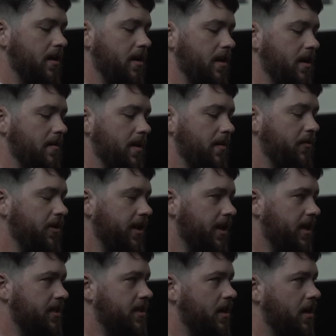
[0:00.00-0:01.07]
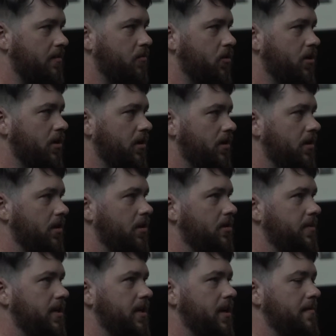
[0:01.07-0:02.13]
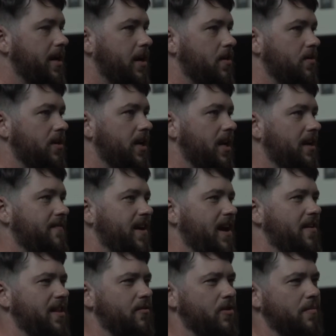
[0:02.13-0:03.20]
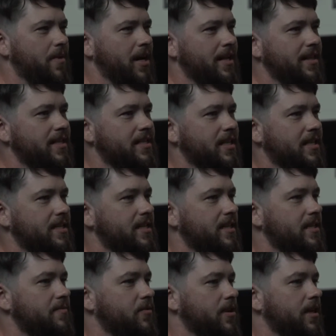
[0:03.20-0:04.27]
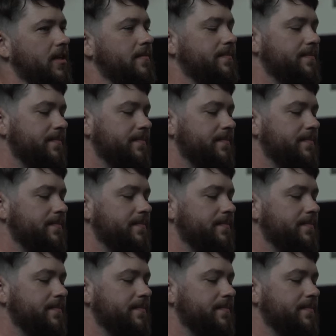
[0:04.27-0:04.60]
uh, I'm really going to talk more a little bit about kind of how they work behind the scenes at this point.